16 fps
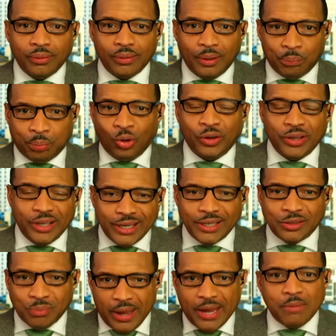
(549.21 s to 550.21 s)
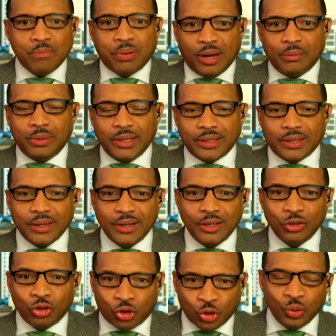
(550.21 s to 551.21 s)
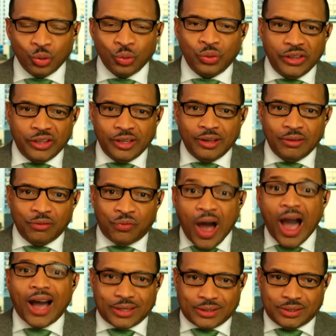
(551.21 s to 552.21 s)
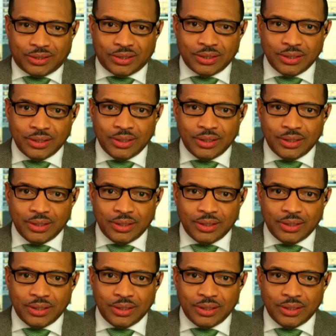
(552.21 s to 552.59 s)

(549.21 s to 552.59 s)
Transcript: employees made public through the Fox